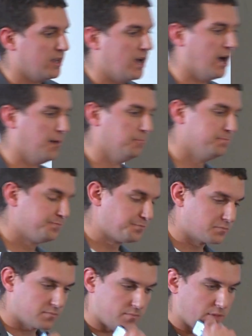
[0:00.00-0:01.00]

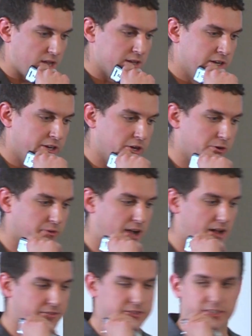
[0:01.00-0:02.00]
No,
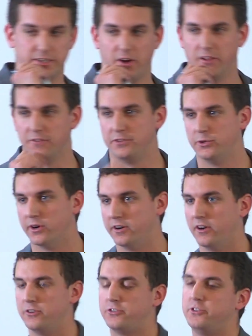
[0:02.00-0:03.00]
obviously all of you
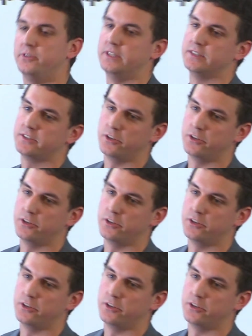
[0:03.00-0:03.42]
are students,